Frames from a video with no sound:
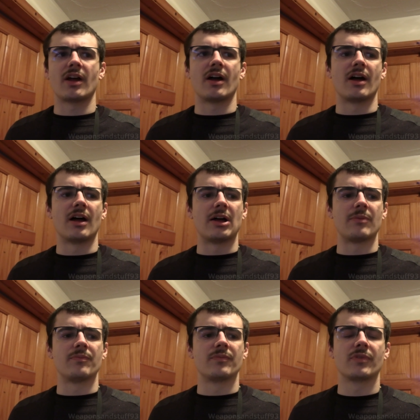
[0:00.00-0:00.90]

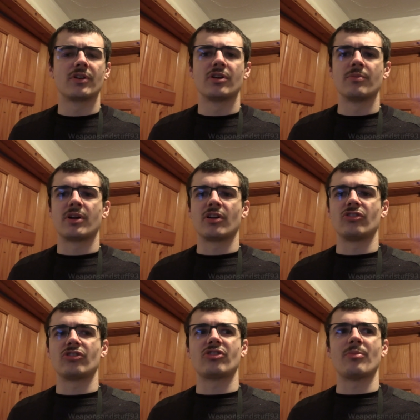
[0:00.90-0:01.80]
um,
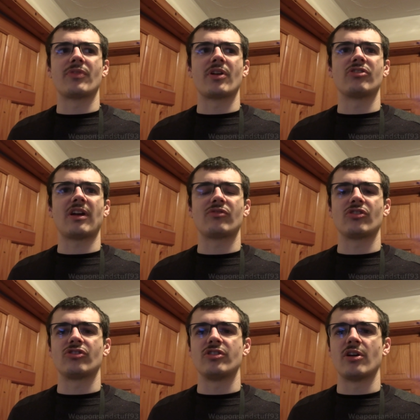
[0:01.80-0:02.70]
because some of those have
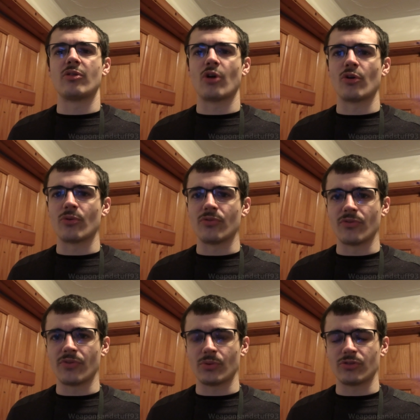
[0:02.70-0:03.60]
just you know god
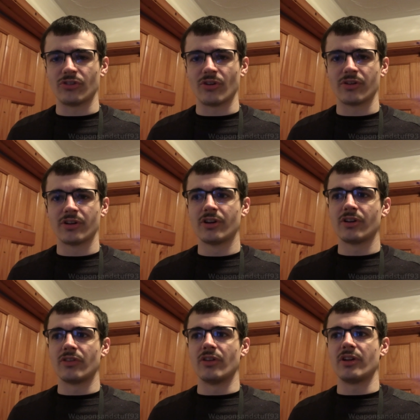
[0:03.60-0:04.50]
awful filters on
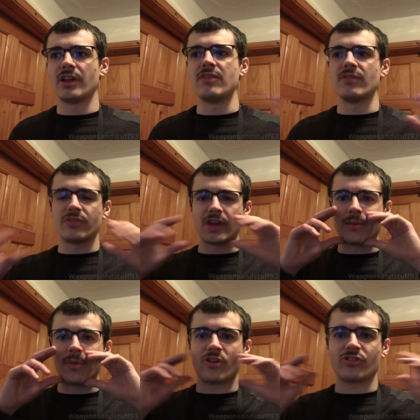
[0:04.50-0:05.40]
that even if you get
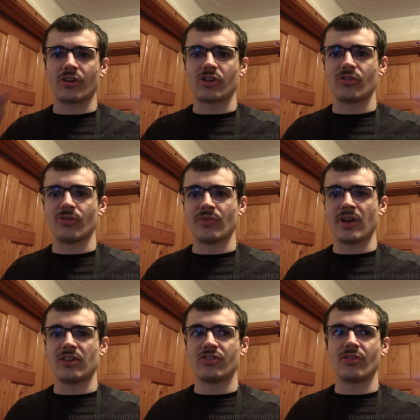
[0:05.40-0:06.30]
the mask tight to your
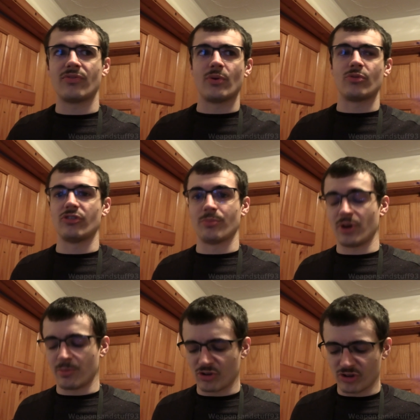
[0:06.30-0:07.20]
face, the filters are
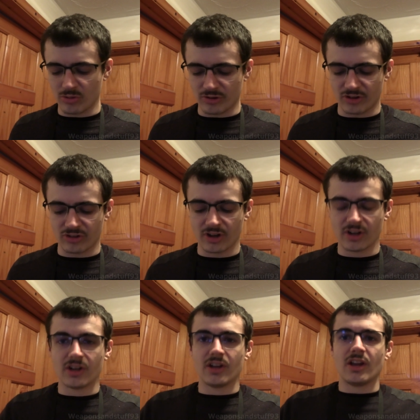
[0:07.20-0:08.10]
pretty much useless.
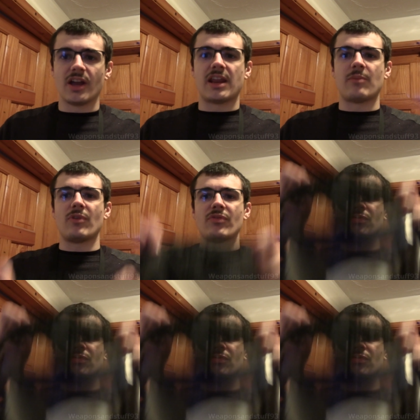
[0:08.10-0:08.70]
And then with